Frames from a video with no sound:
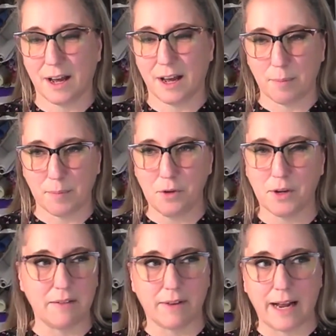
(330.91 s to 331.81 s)

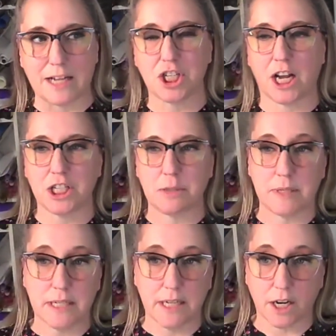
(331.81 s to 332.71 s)
can even ask
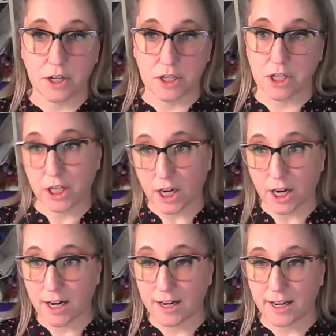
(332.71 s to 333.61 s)
ChatGPT, "Are you secure?"